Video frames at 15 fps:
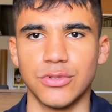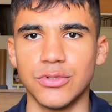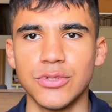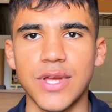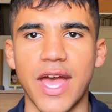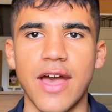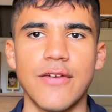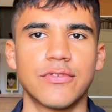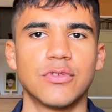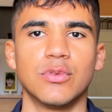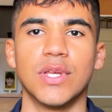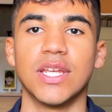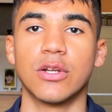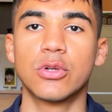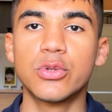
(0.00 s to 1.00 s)
Do you have
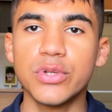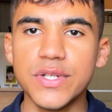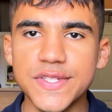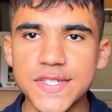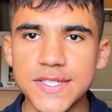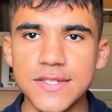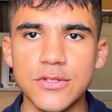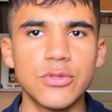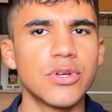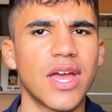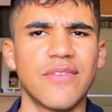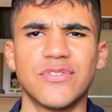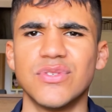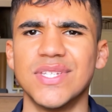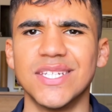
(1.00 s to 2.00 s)
to increase it? Do you
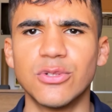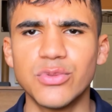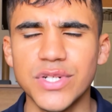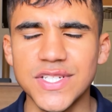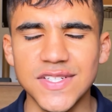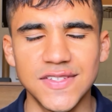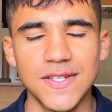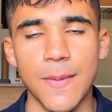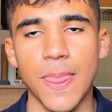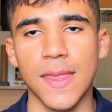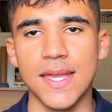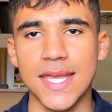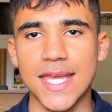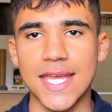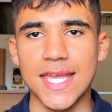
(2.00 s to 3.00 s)
have to decrease it?
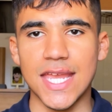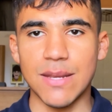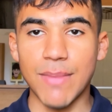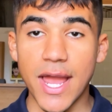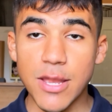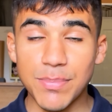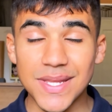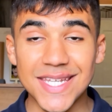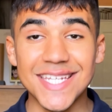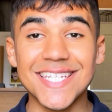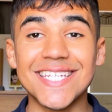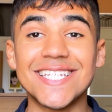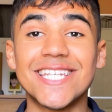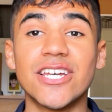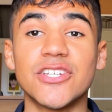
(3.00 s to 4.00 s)
In my opinion,
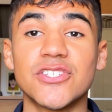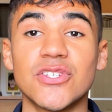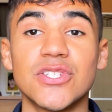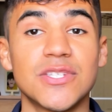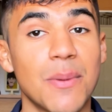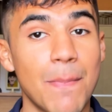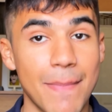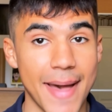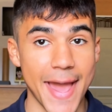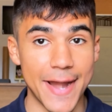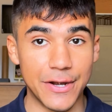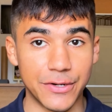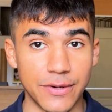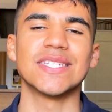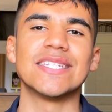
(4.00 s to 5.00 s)
it doesn't
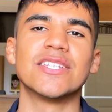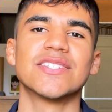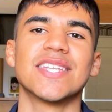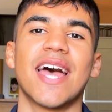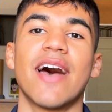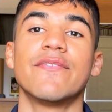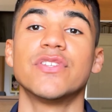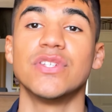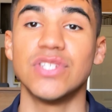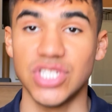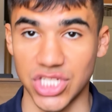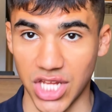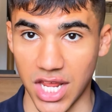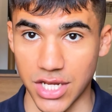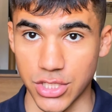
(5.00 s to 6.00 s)
matter. It doesn't have to
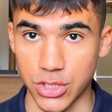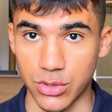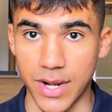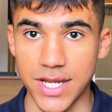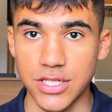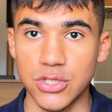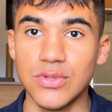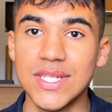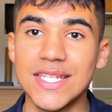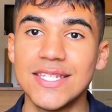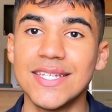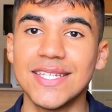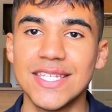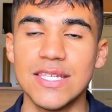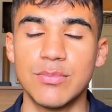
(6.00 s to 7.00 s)
change, right? You need
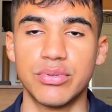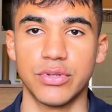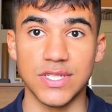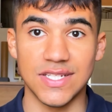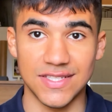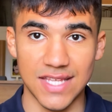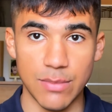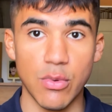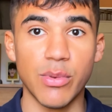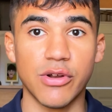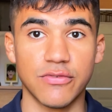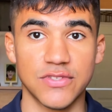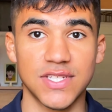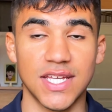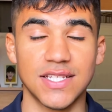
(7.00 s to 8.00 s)
to keep the same
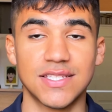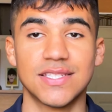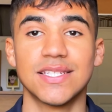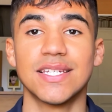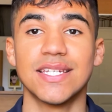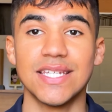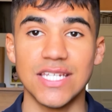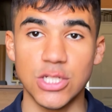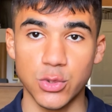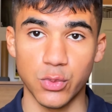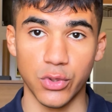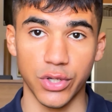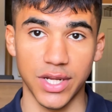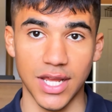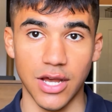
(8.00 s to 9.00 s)
amount of sets each
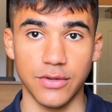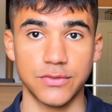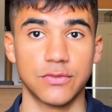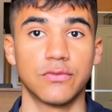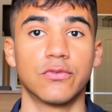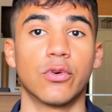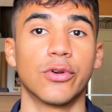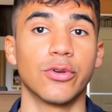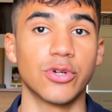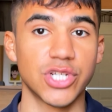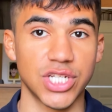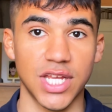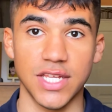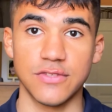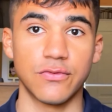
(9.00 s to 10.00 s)
workout for your
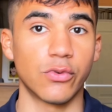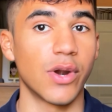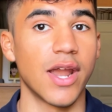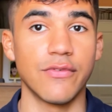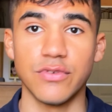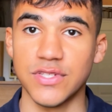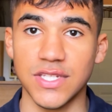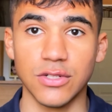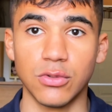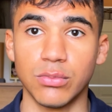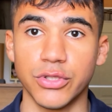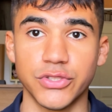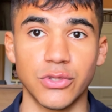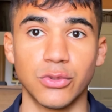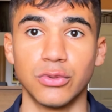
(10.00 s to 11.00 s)
chest, for every single
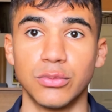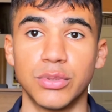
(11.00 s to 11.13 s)
muscle group.